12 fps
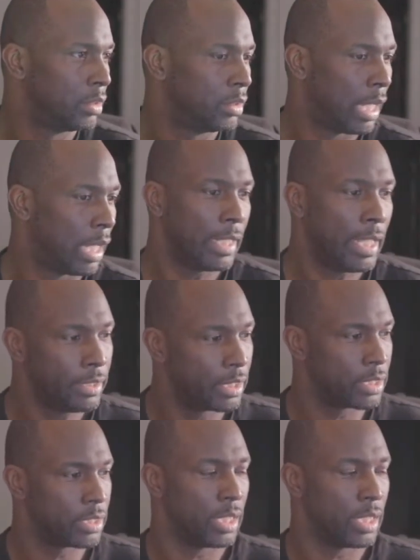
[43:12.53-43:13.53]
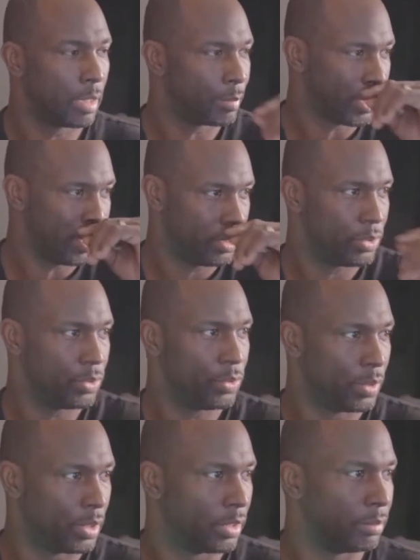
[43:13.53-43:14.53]
I like this setup. I need
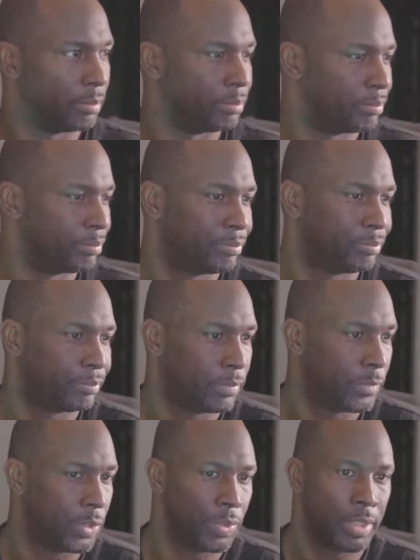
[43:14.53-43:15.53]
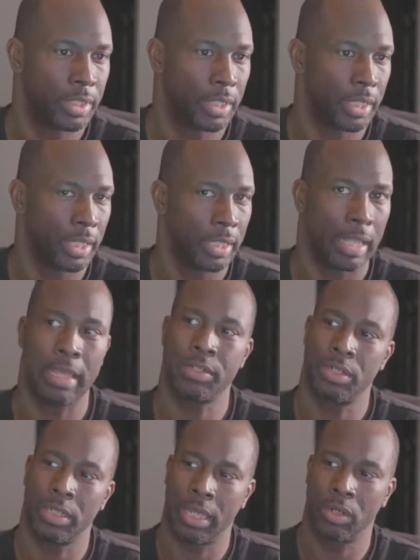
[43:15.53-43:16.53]
to um, do this again. I
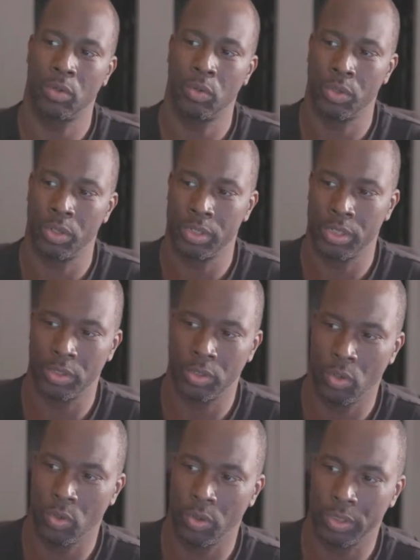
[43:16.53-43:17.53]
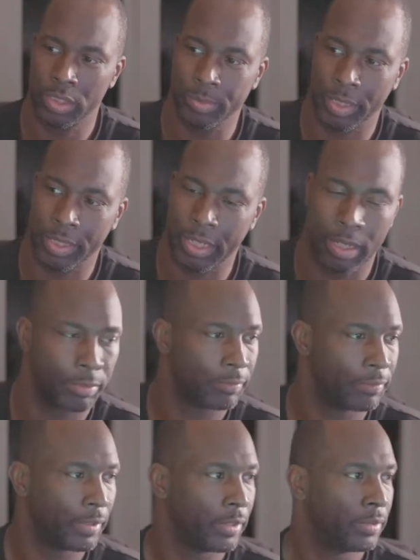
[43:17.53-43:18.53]
actually got to order another cord because my camera
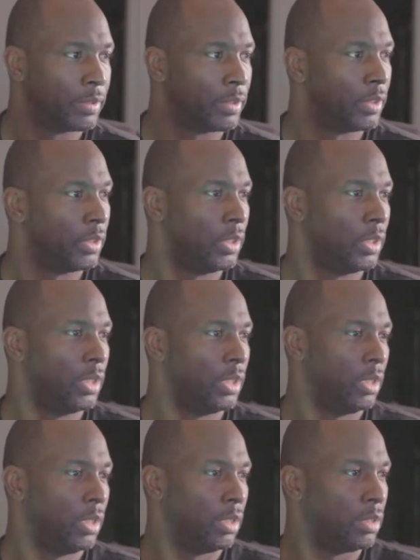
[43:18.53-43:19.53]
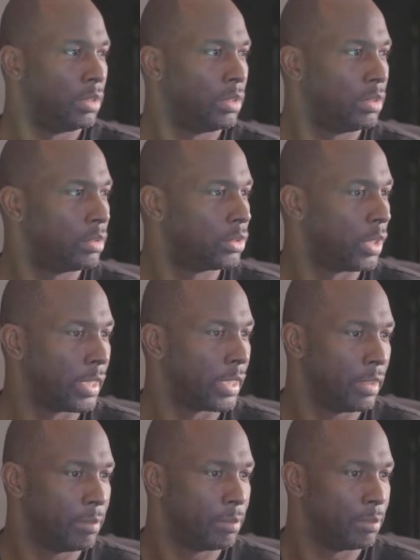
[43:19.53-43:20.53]
failed, so I can
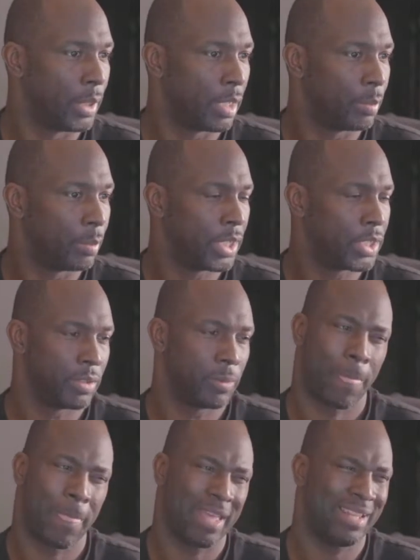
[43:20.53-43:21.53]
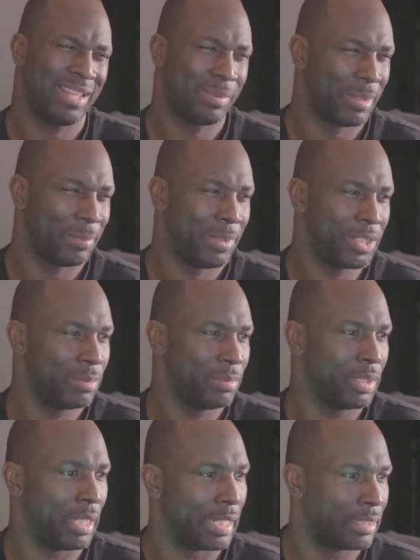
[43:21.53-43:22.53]
get better picture. I like my picture,
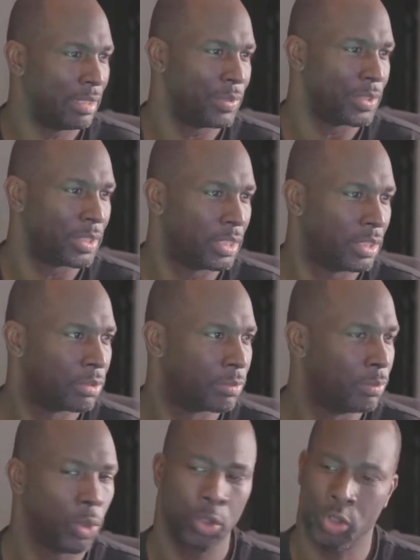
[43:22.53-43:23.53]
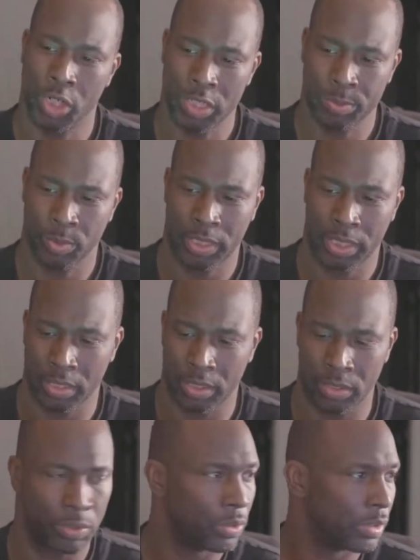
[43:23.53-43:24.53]
but I, it was more crisp with that other
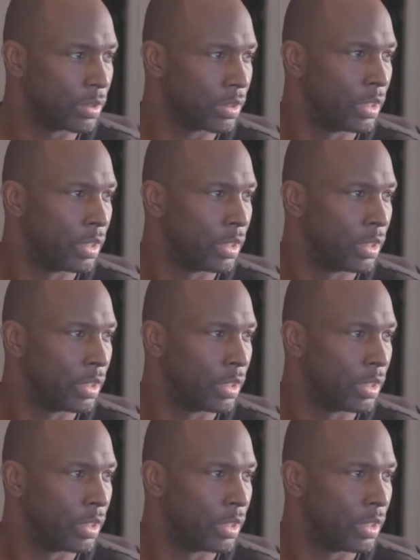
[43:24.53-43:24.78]
cord.